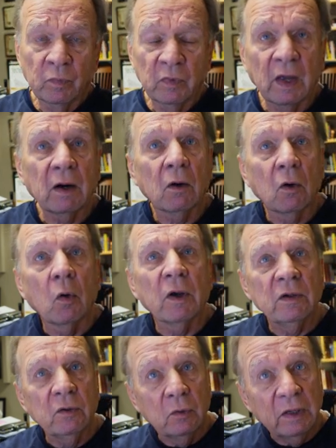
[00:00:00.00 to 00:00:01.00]
that are
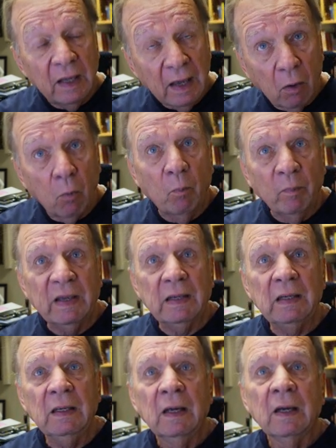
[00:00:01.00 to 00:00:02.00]
going to help
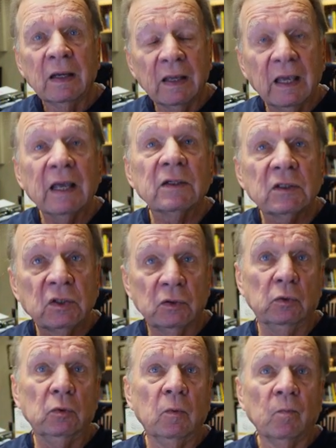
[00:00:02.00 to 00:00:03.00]
me get
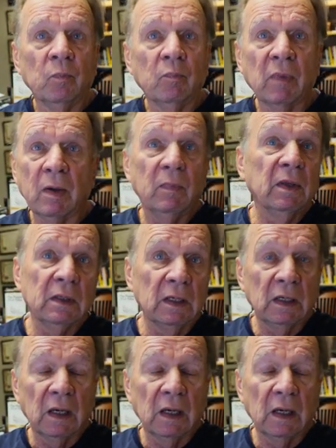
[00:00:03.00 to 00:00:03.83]
to my million